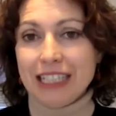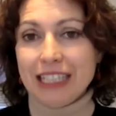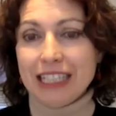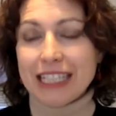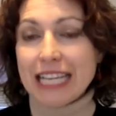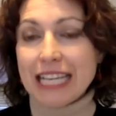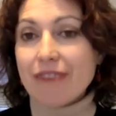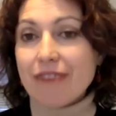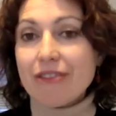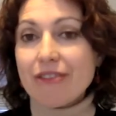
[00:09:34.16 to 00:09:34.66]

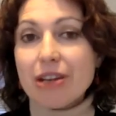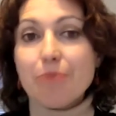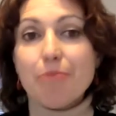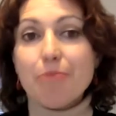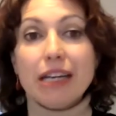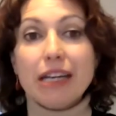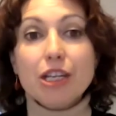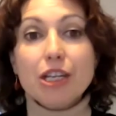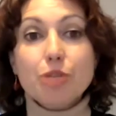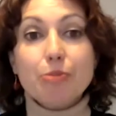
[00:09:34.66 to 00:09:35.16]
covering
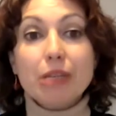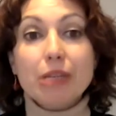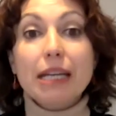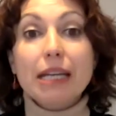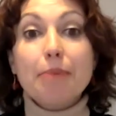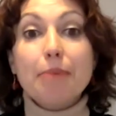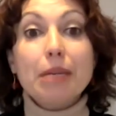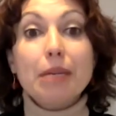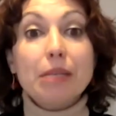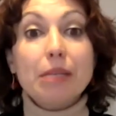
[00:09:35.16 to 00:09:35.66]
management
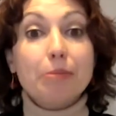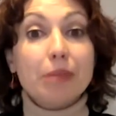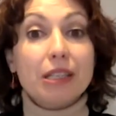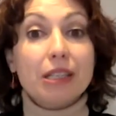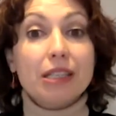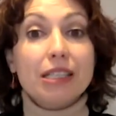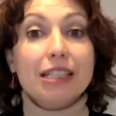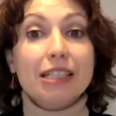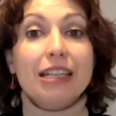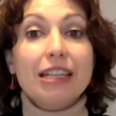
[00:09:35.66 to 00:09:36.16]

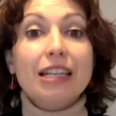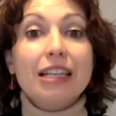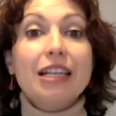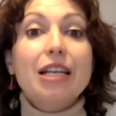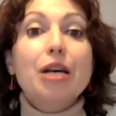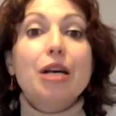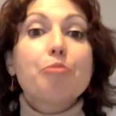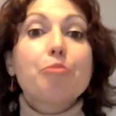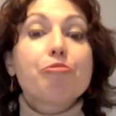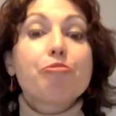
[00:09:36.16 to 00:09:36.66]
commitment,
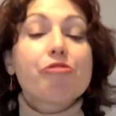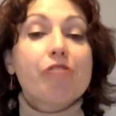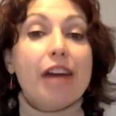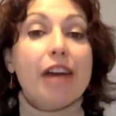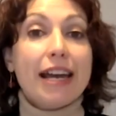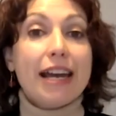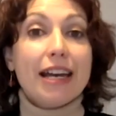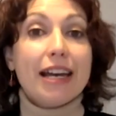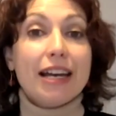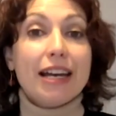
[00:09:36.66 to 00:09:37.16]

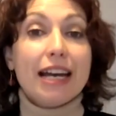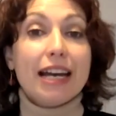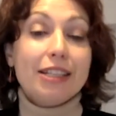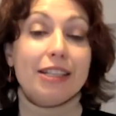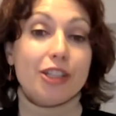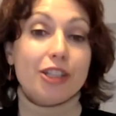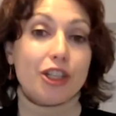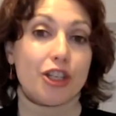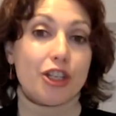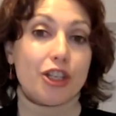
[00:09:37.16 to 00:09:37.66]
prayer and
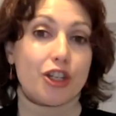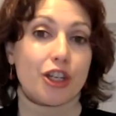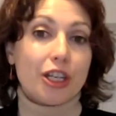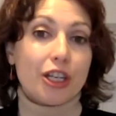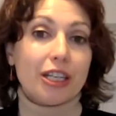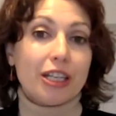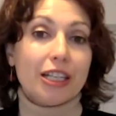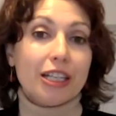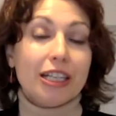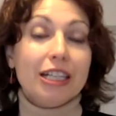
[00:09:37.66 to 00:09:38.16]

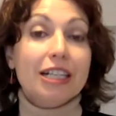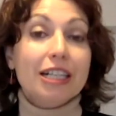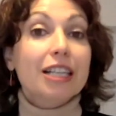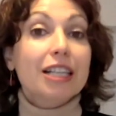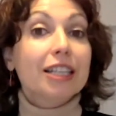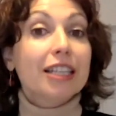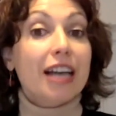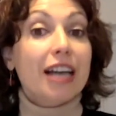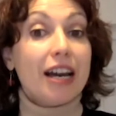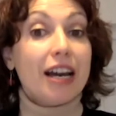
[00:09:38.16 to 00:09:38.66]
teaching,
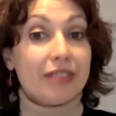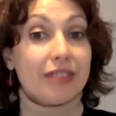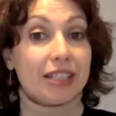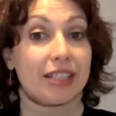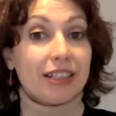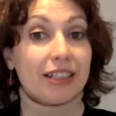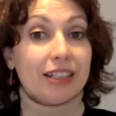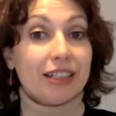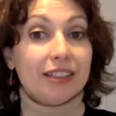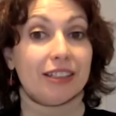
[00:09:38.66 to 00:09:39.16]

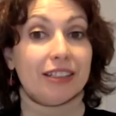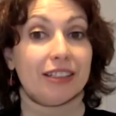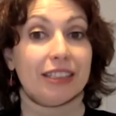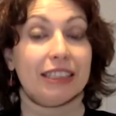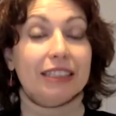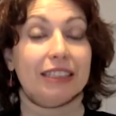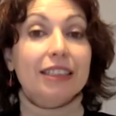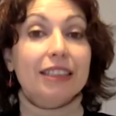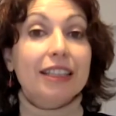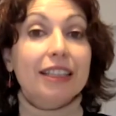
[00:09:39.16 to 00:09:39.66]
lifestyle,
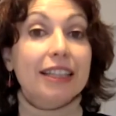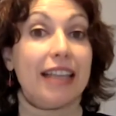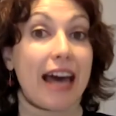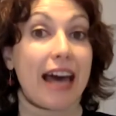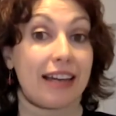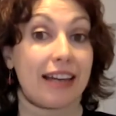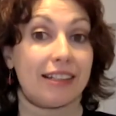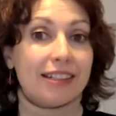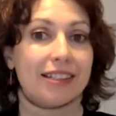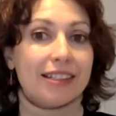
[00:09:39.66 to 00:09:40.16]

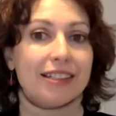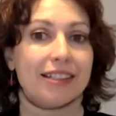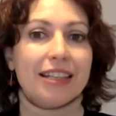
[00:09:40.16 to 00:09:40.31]
land,